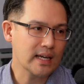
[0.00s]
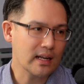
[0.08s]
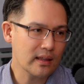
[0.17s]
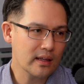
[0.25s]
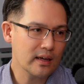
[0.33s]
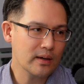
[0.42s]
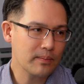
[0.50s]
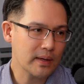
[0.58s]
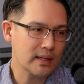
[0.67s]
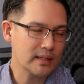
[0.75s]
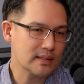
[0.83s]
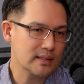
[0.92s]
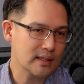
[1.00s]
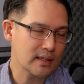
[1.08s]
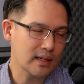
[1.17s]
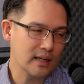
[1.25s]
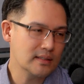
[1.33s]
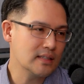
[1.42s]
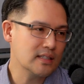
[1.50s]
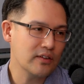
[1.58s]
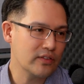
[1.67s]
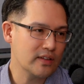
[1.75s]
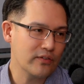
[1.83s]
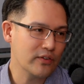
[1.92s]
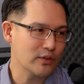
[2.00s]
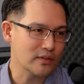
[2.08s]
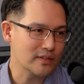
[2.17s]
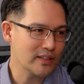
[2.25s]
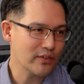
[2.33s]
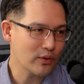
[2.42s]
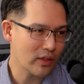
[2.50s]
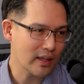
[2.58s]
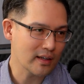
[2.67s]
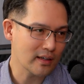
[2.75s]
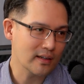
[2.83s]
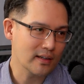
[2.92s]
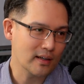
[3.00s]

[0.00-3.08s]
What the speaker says: getting there, but it's a difficult thing,